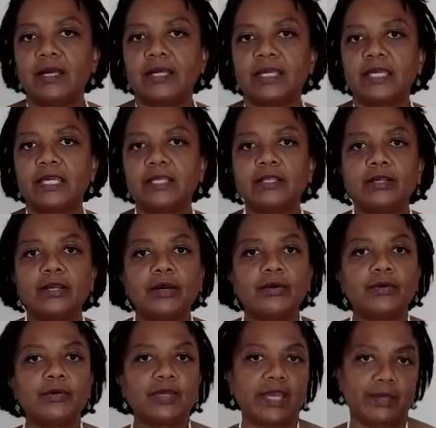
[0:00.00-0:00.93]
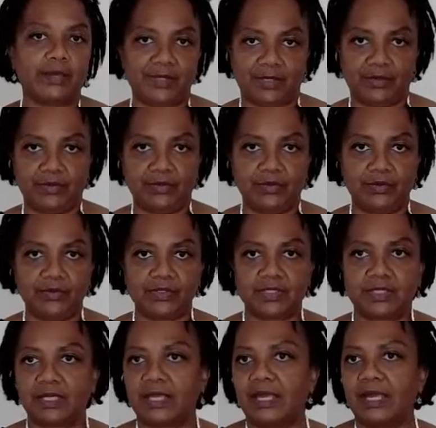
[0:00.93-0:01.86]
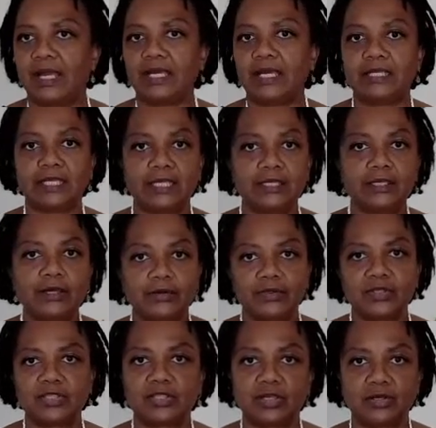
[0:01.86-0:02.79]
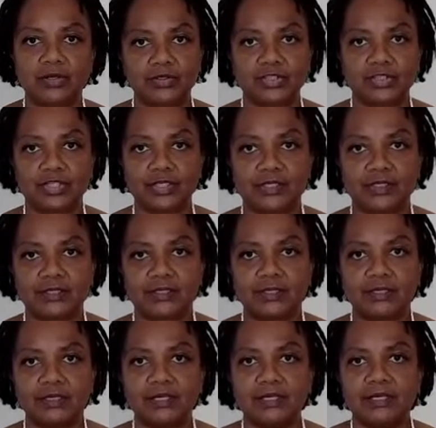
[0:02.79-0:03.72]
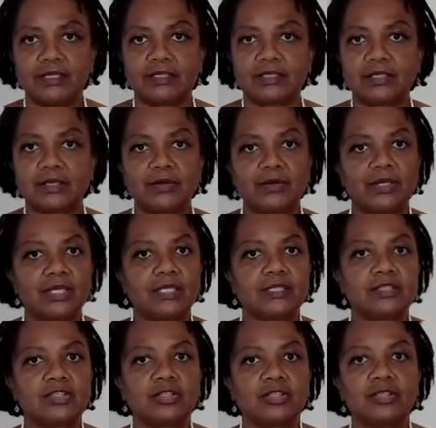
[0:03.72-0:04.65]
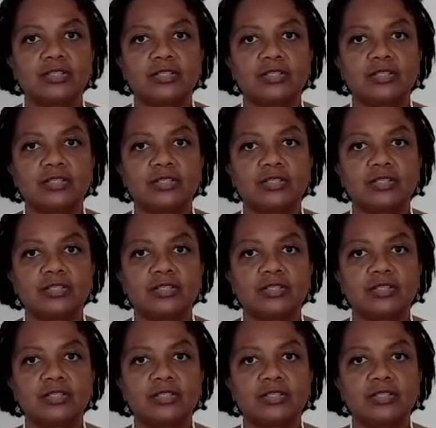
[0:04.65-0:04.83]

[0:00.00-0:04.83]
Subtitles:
in go chemicals and in go starches. So it's just